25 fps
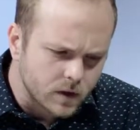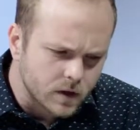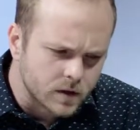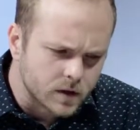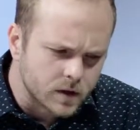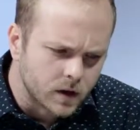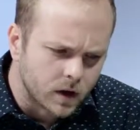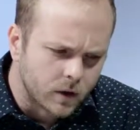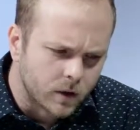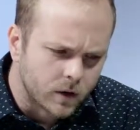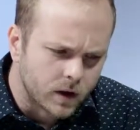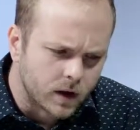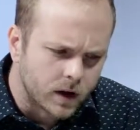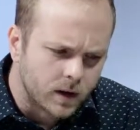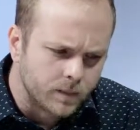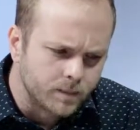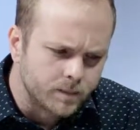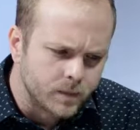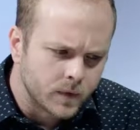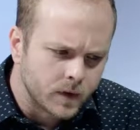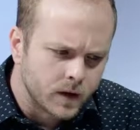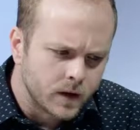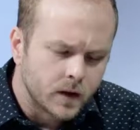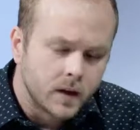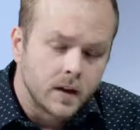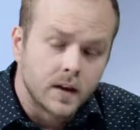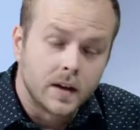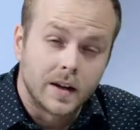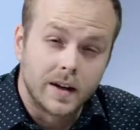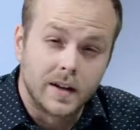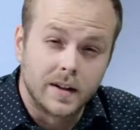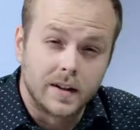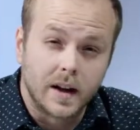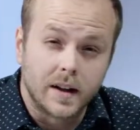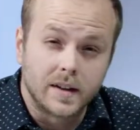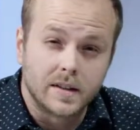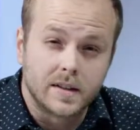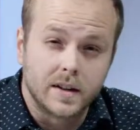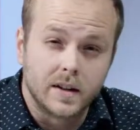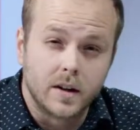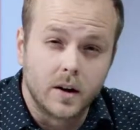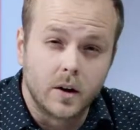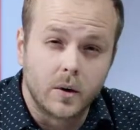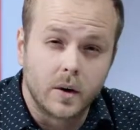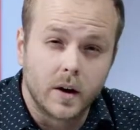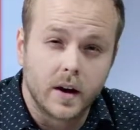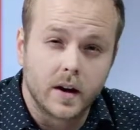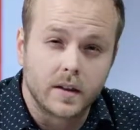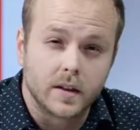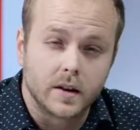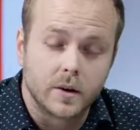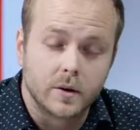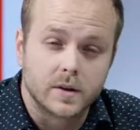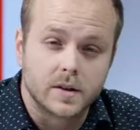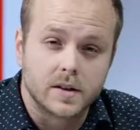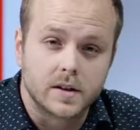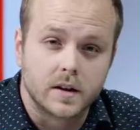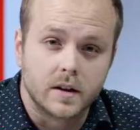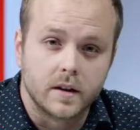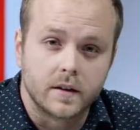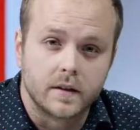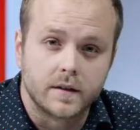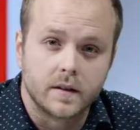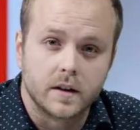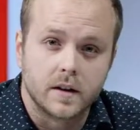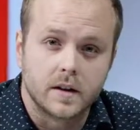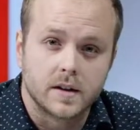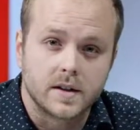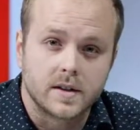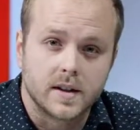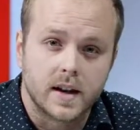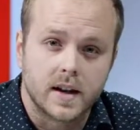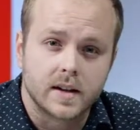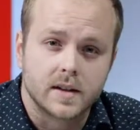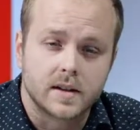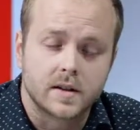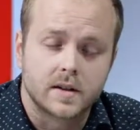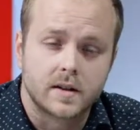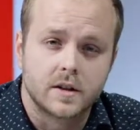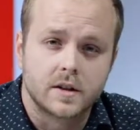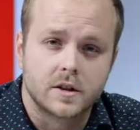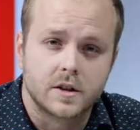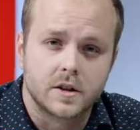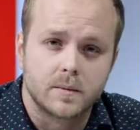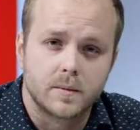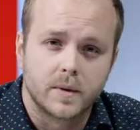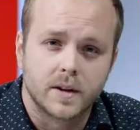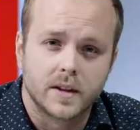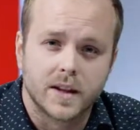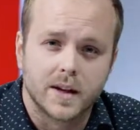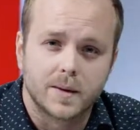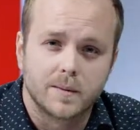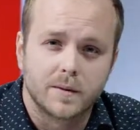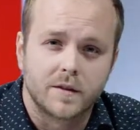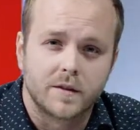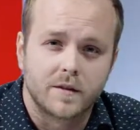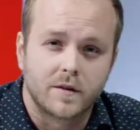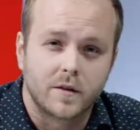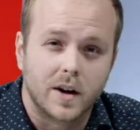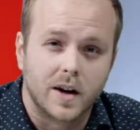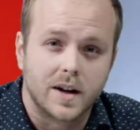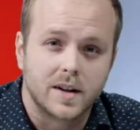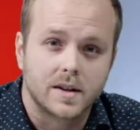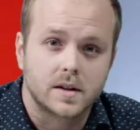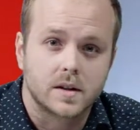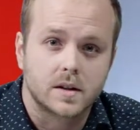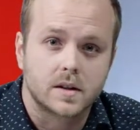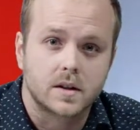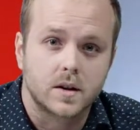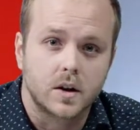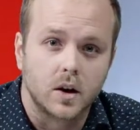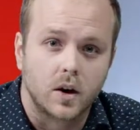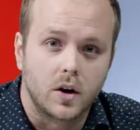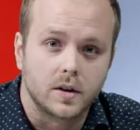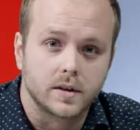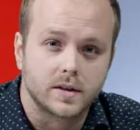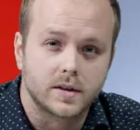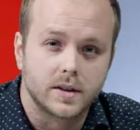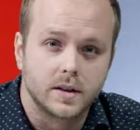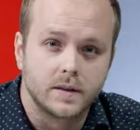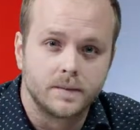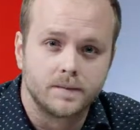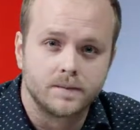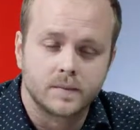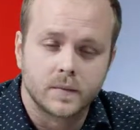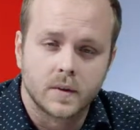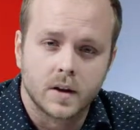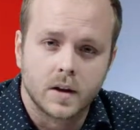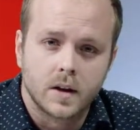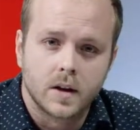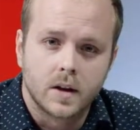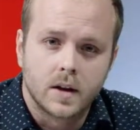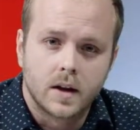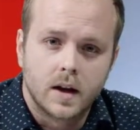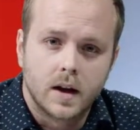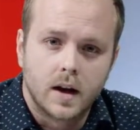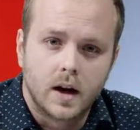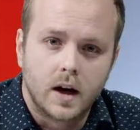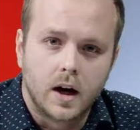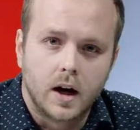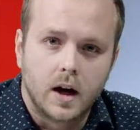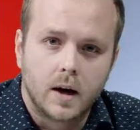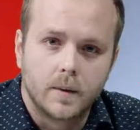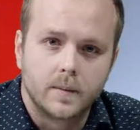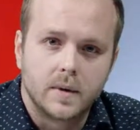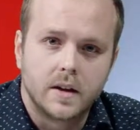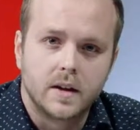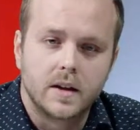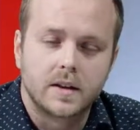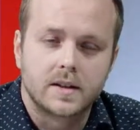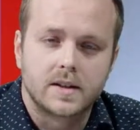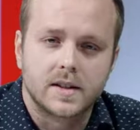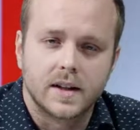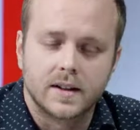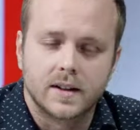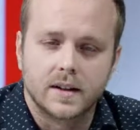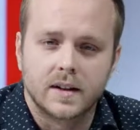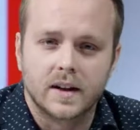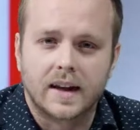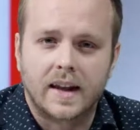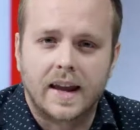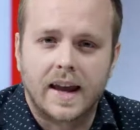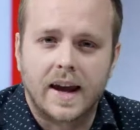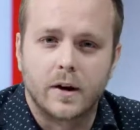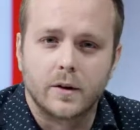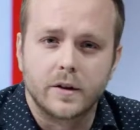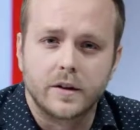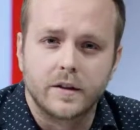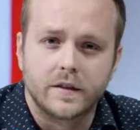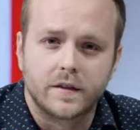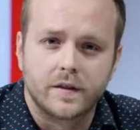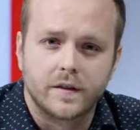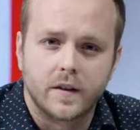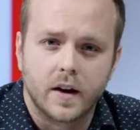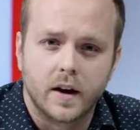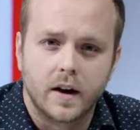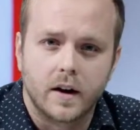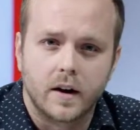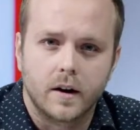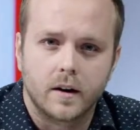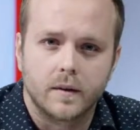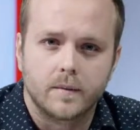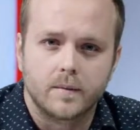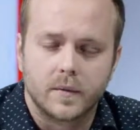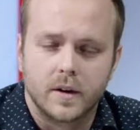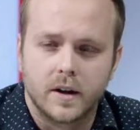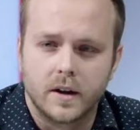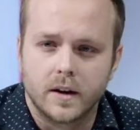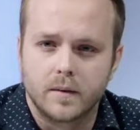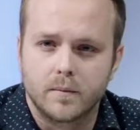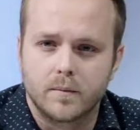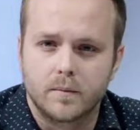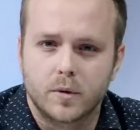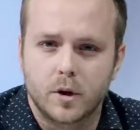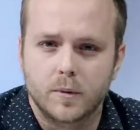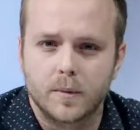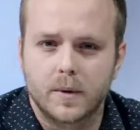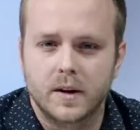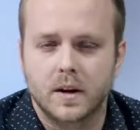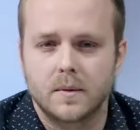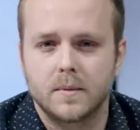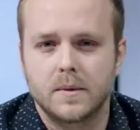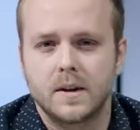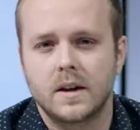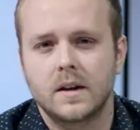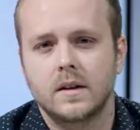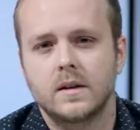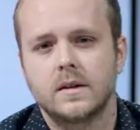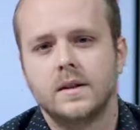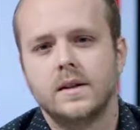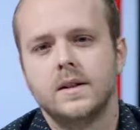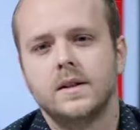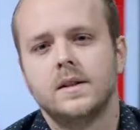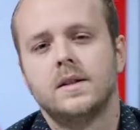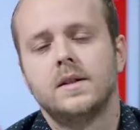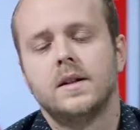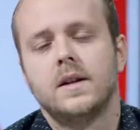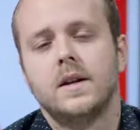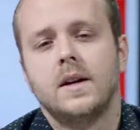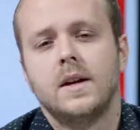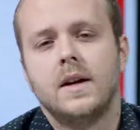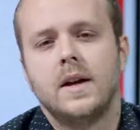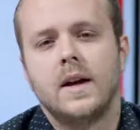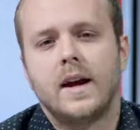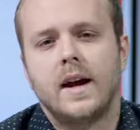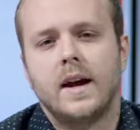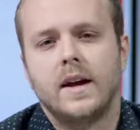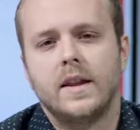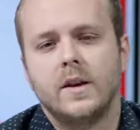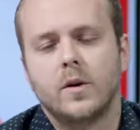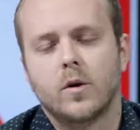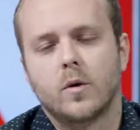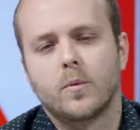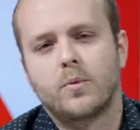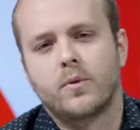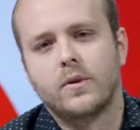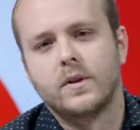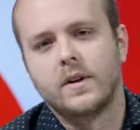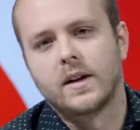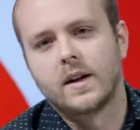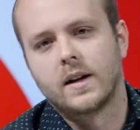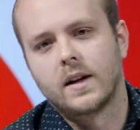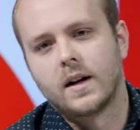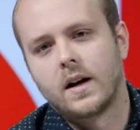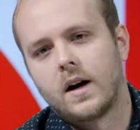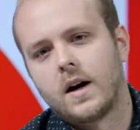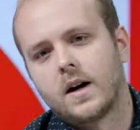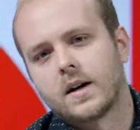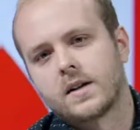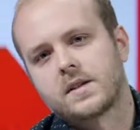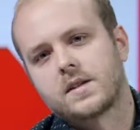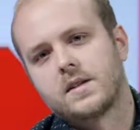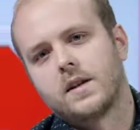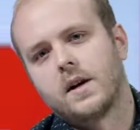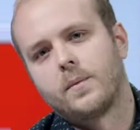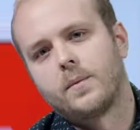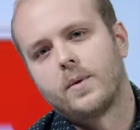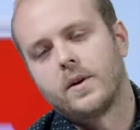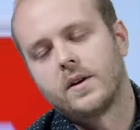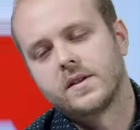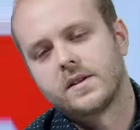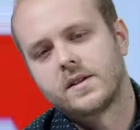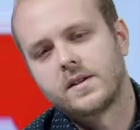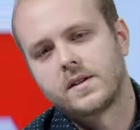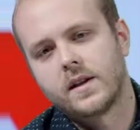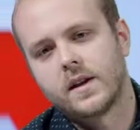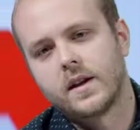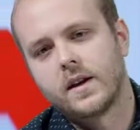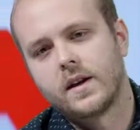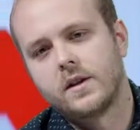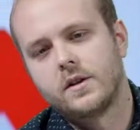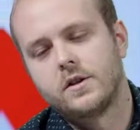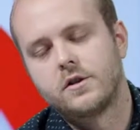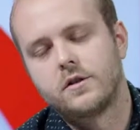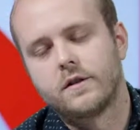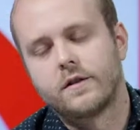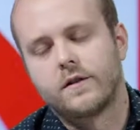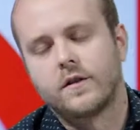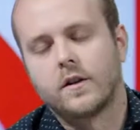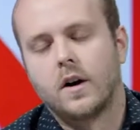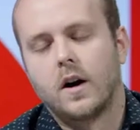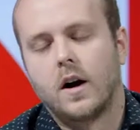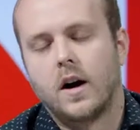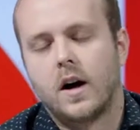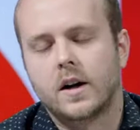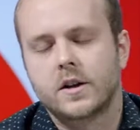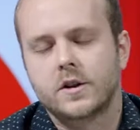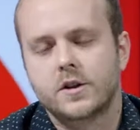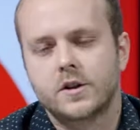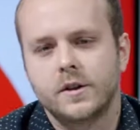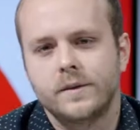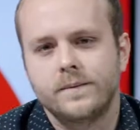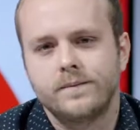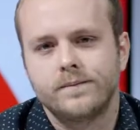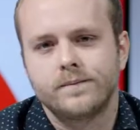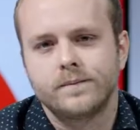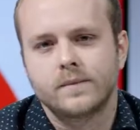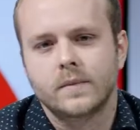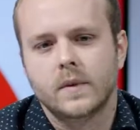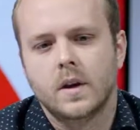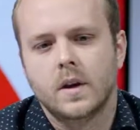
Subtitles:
So in 1908, there was a statistician by the name of Francis Galton. He attended a county fair in Birmingham, England, and they were putting an ox up on stage for auction.